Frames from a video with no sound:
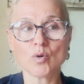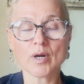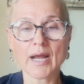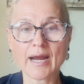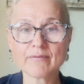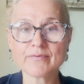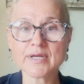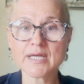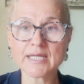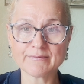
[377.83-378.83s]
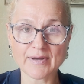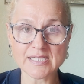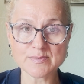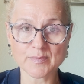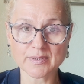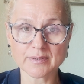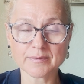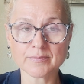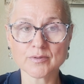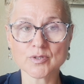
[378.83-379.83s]
Every investment
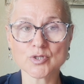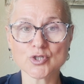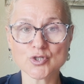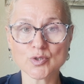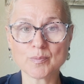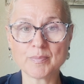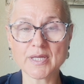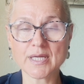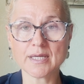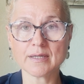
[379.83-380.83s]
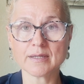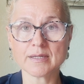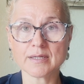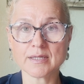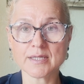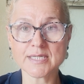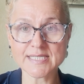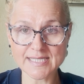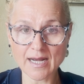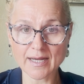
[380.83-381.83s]
should be
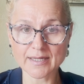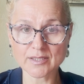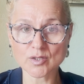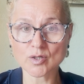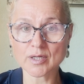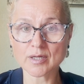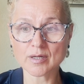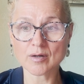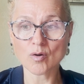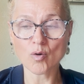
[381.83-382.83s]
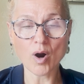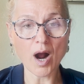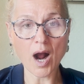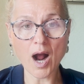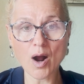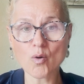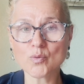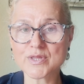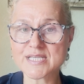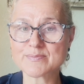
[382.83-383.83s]
decided how
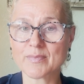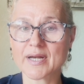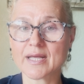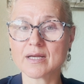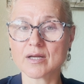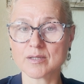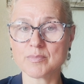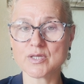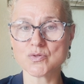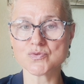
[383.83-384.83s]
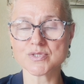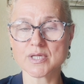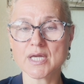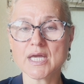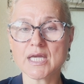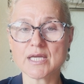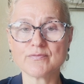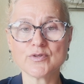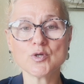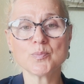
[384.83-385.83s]
this money going to be used.
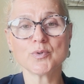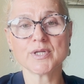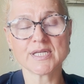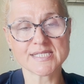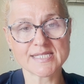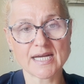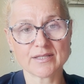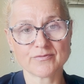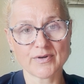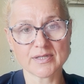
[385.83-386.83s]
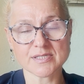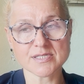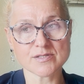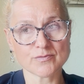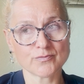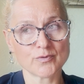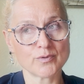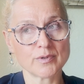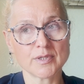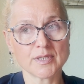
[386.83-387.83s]
If you're putting aside funds
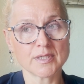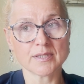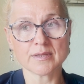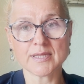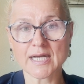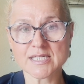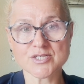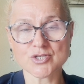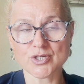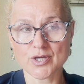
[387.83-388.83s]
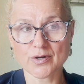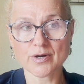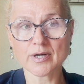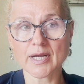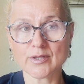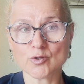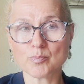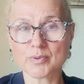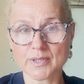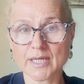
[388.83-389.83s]
for next year and you're
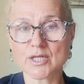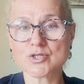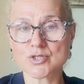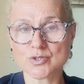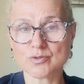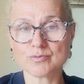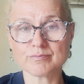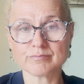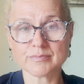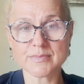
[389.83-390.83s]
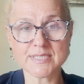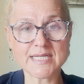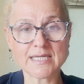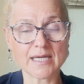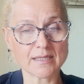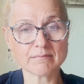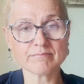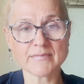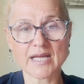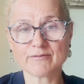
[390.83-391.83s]
planning to dig
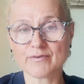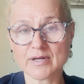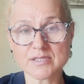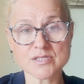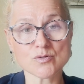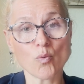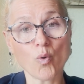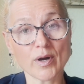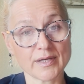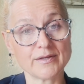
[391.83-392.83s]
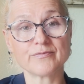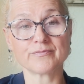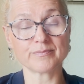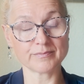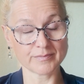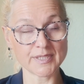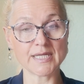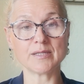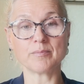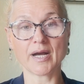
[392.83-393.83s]
in that funds, or if
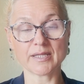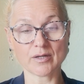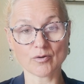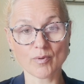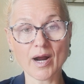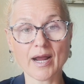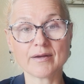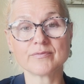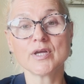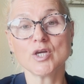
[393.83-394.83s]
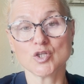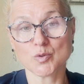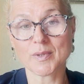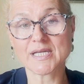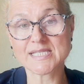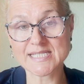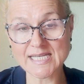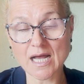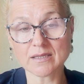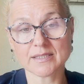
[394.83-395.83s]
need might arrive, you might
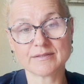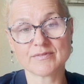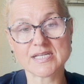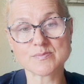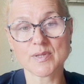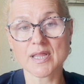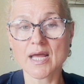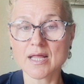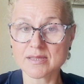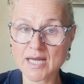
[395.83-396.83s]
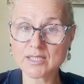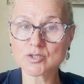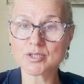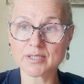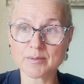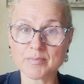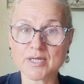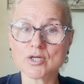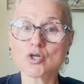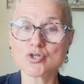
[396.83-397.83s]
sell investment, that's going to
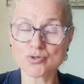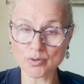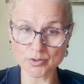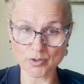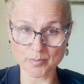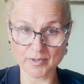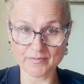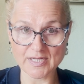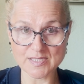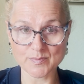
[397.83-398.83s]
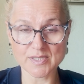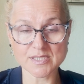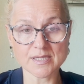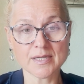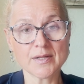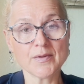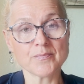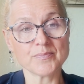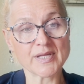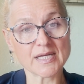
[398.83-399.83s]
be short-term investments,
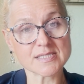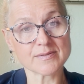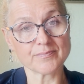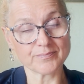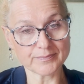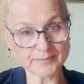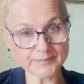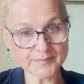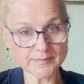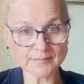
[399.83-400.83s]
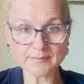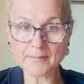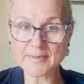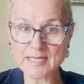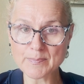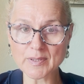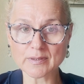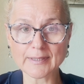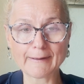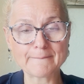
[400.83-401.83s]
because
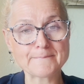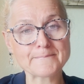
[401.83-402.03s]
typically